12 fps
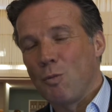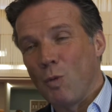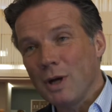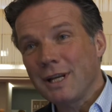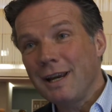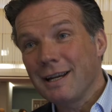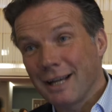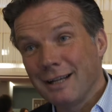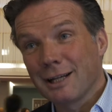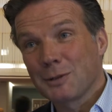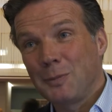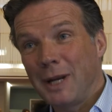What they
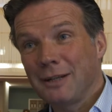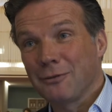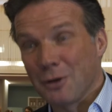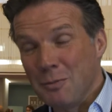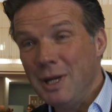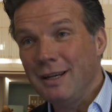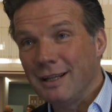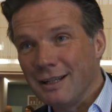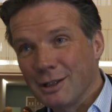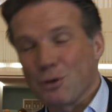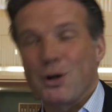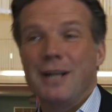can expect from me,
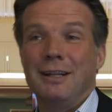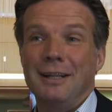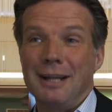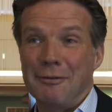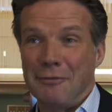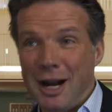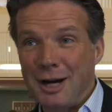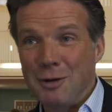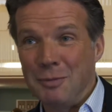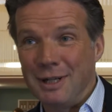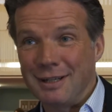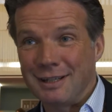creating an
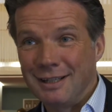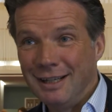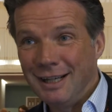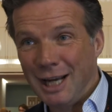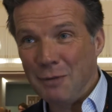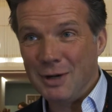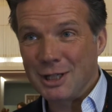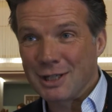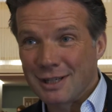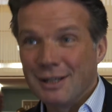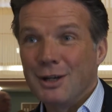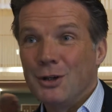environment in
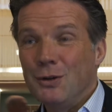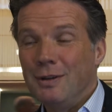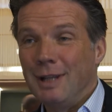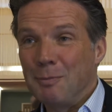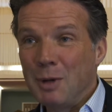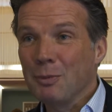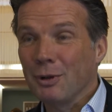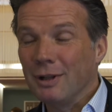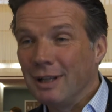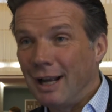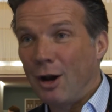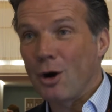which the
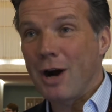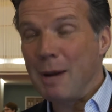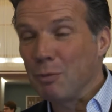people, our